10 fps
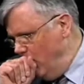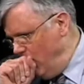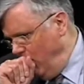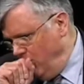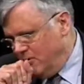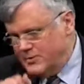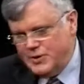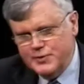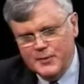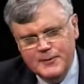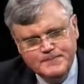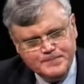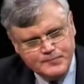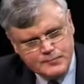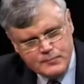Excuse me.
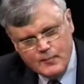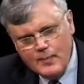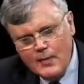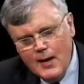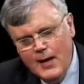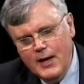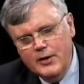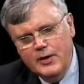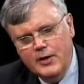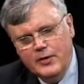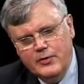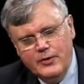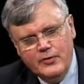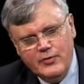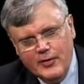And in
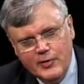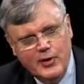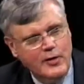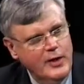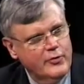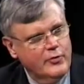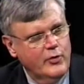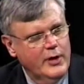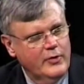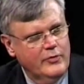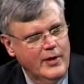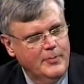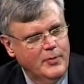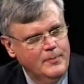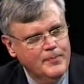South Carolina is a great
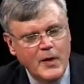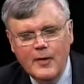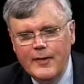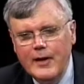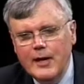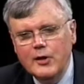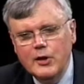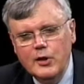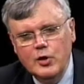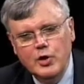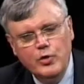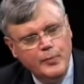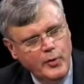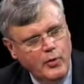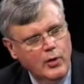example. They had a little
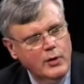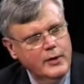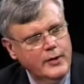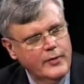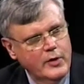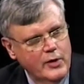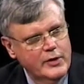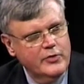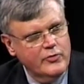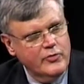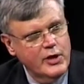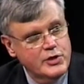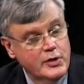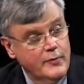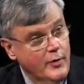loophole in their
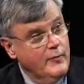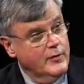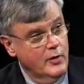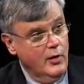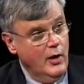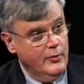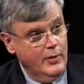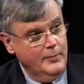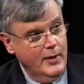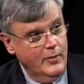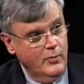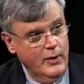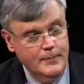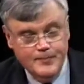legislation involving the lottery, by the way.